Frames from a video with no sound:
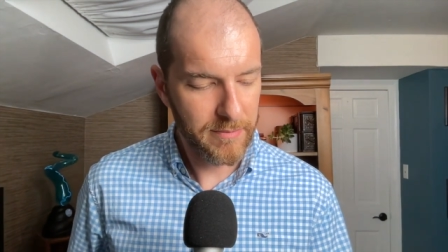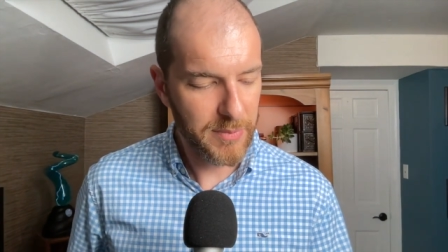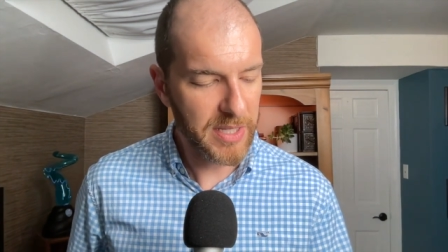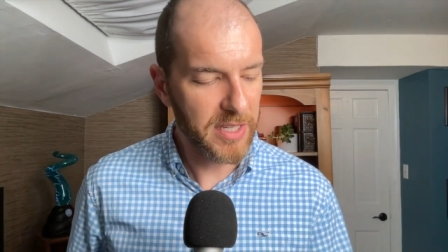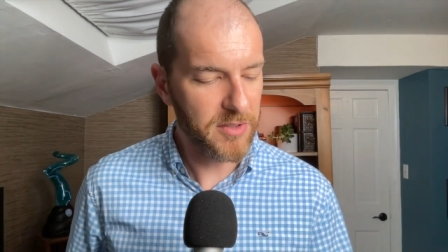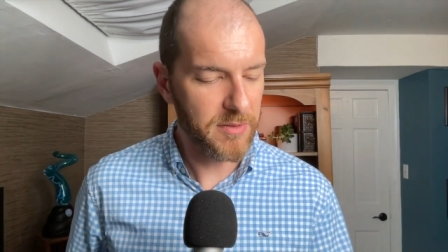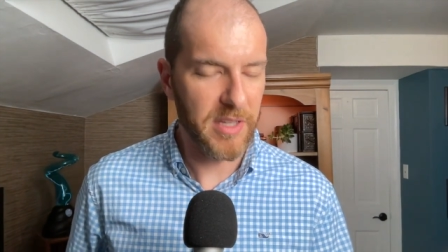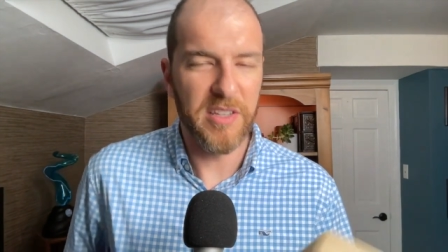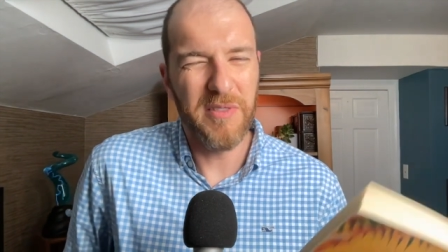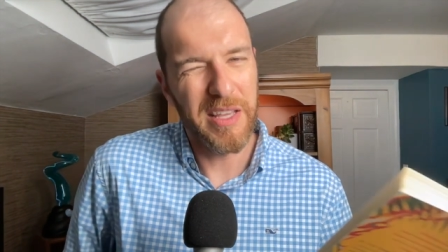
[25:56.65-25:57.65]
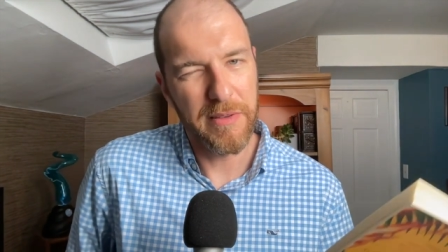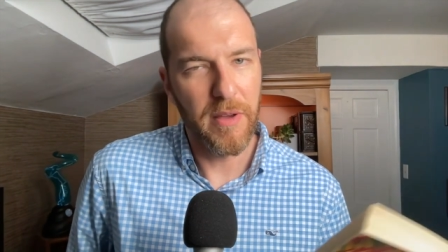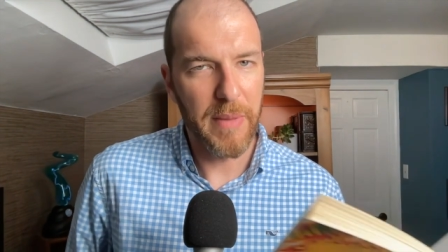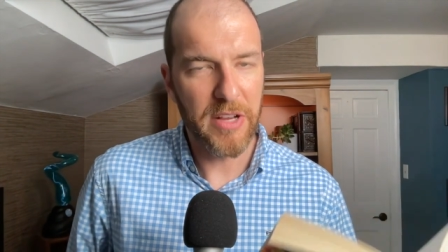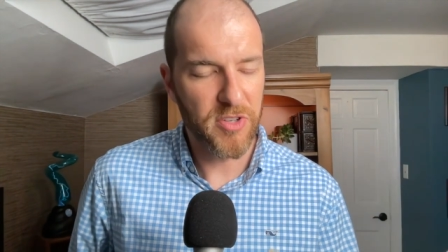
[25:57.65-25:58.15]
In his
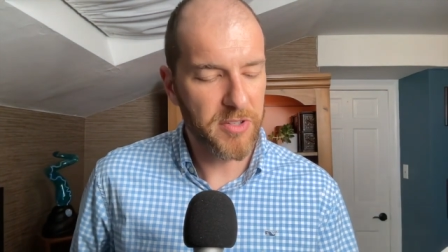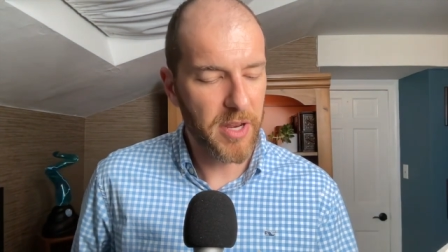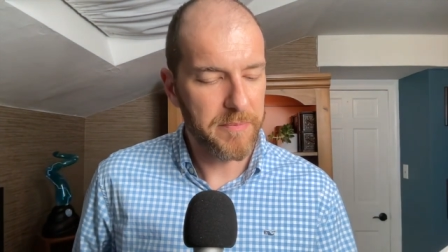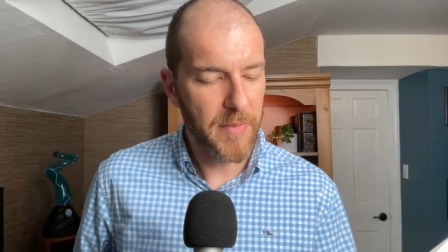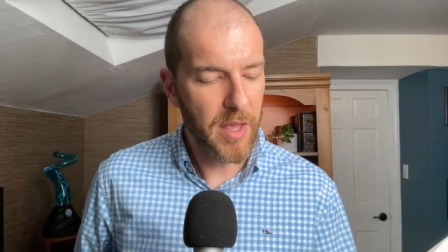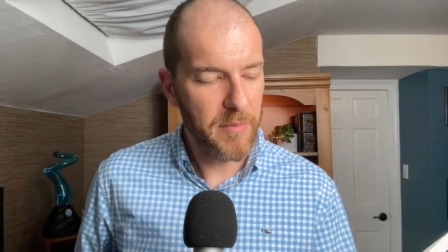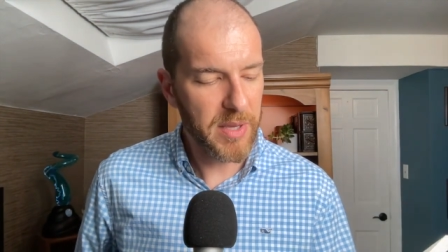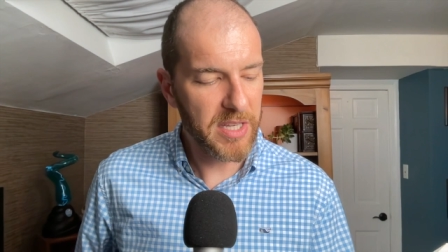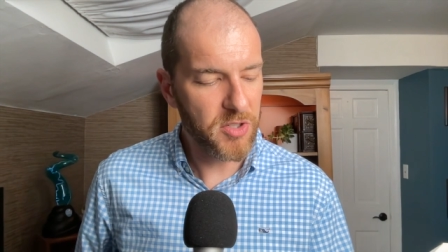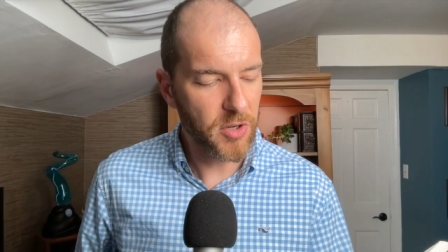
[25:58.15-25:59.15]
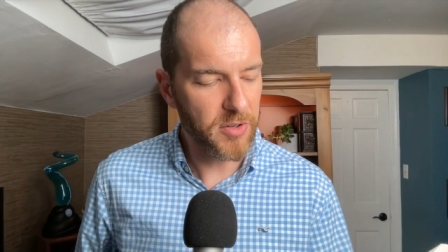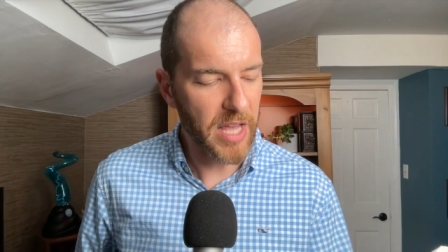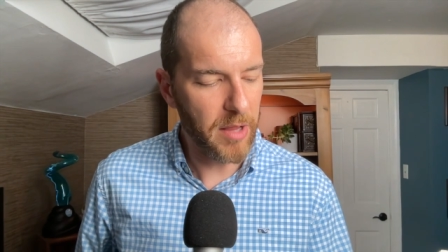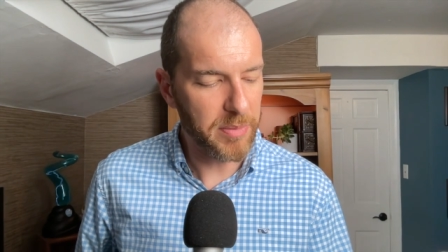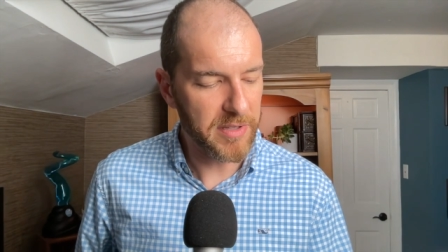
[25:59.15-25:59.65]
imaginary tent. Piggy turned
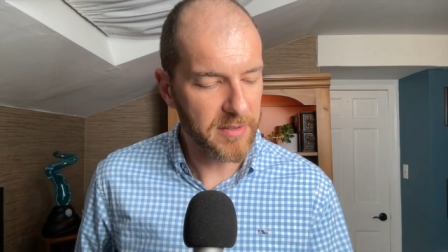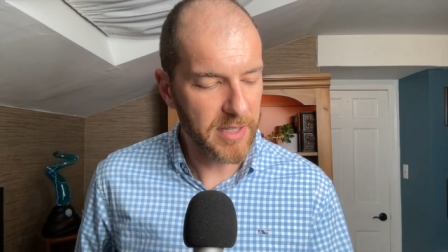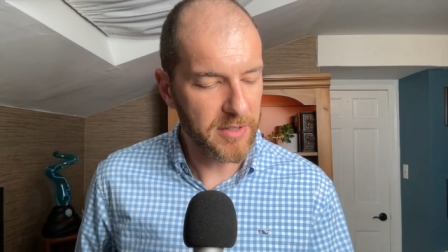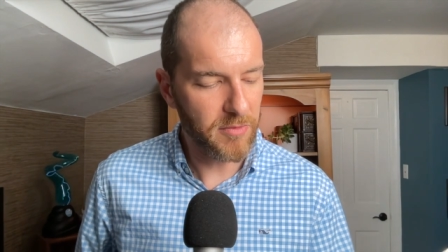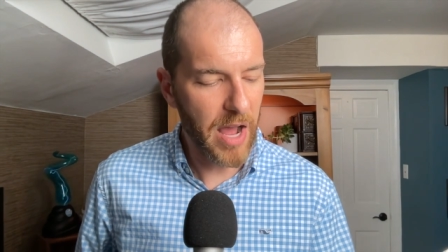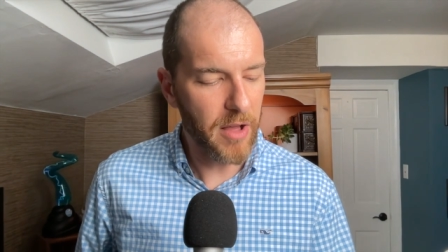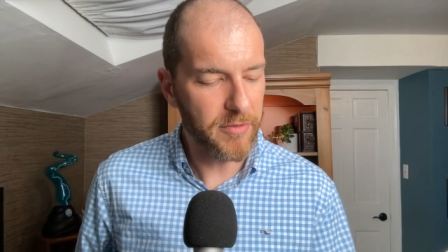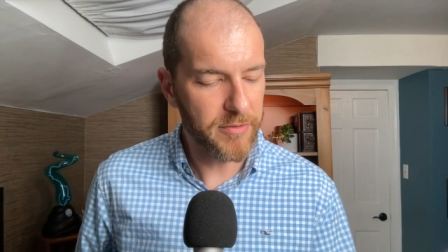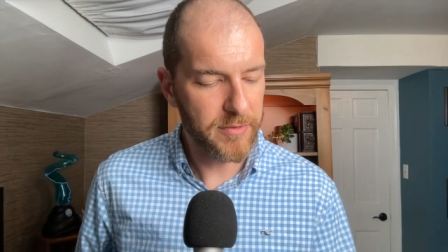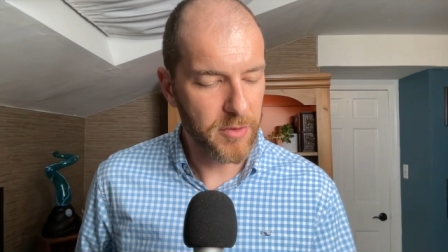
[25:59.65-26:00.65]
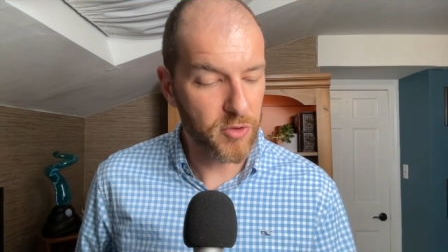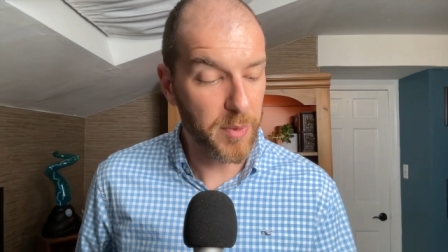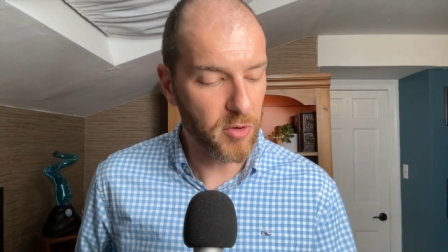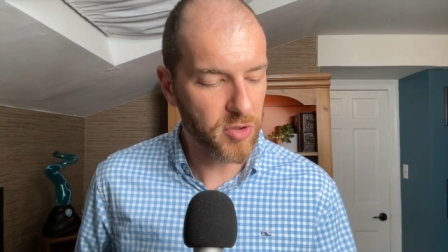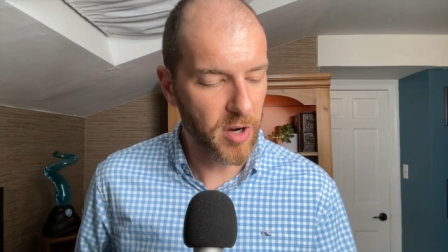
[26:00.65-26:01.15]
helplessly to Ralph, who
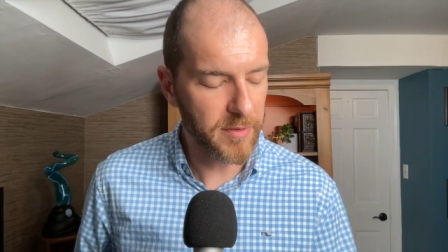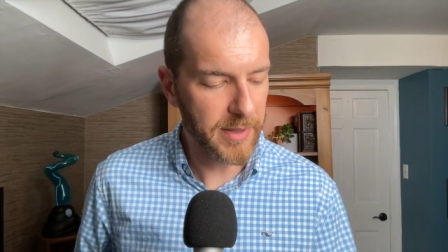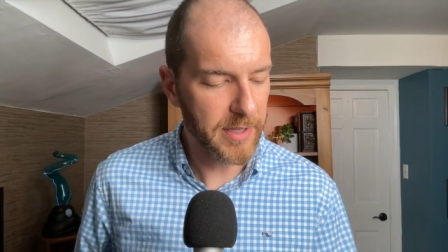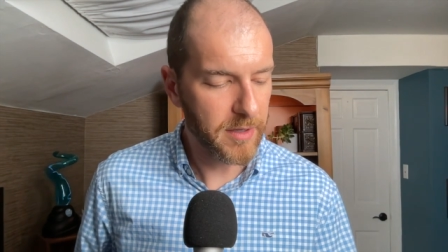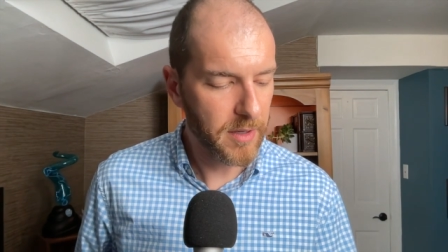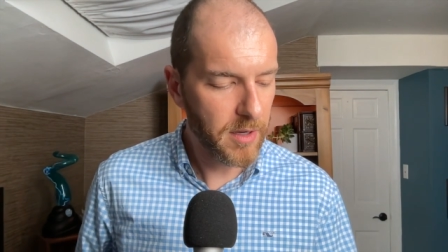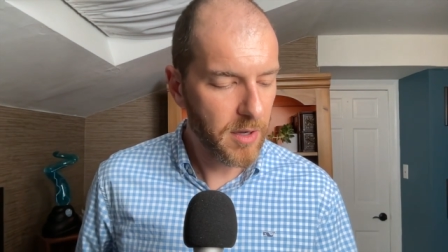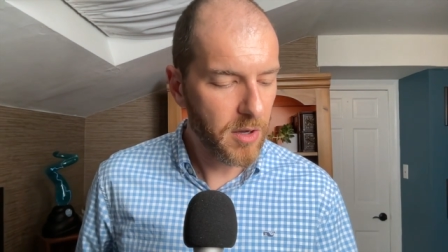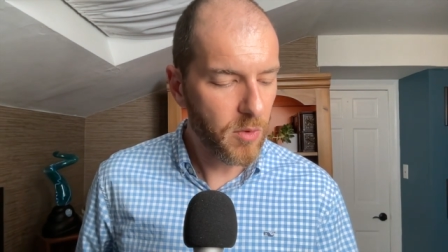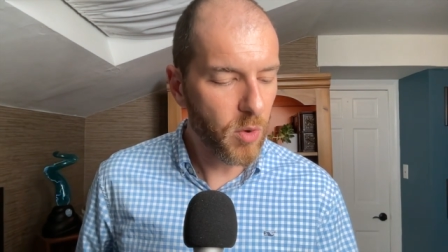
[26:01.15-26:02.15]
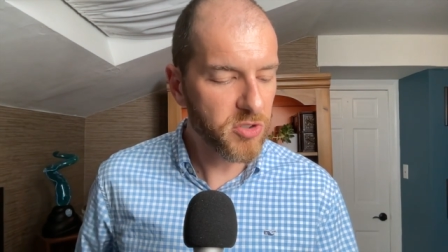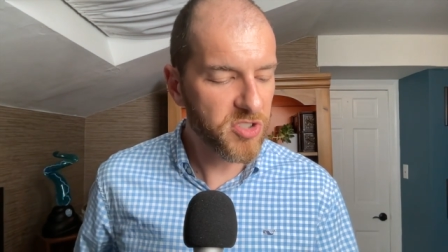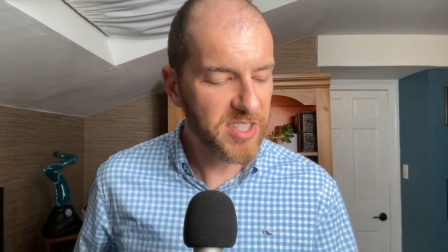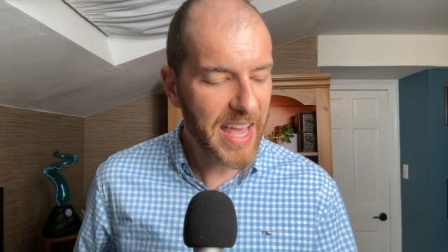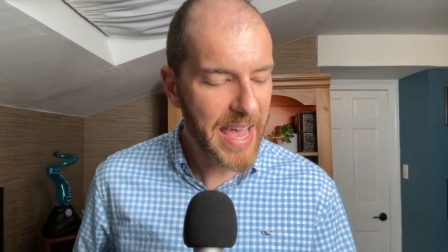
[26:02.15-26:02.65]
spoke sharply. "What's
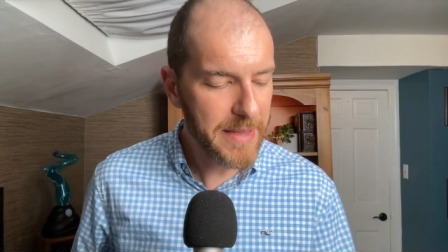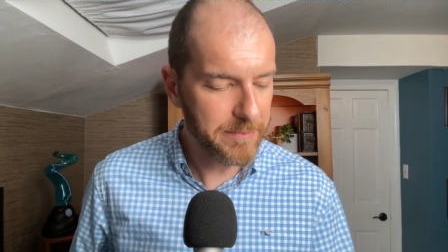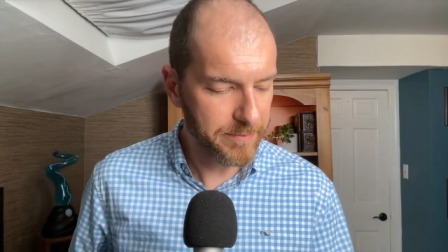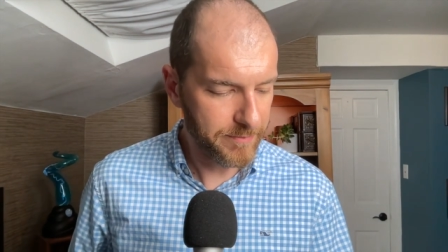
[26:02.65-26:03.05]
your name?"